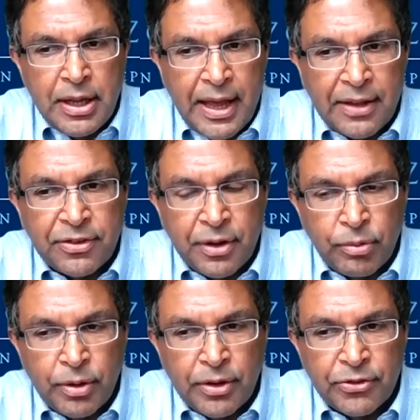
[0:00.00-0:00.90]
hence there
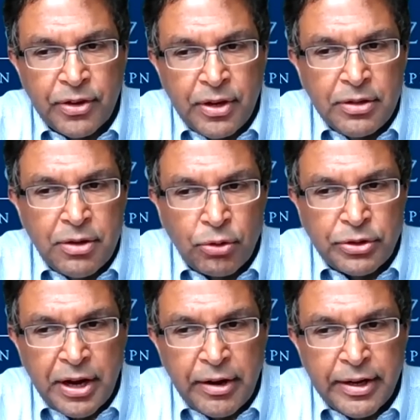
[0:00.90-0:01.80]
was no
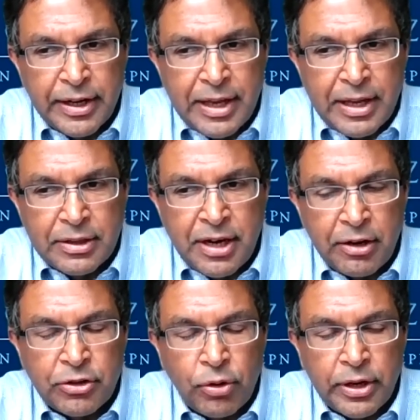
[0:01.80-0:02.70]

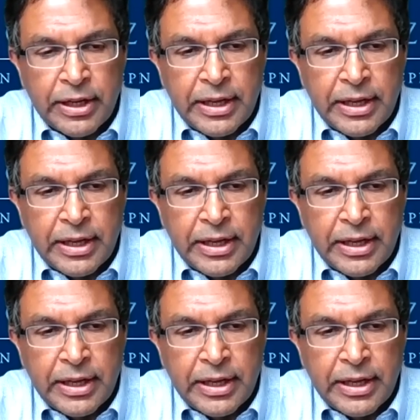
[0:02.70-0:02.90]
territory to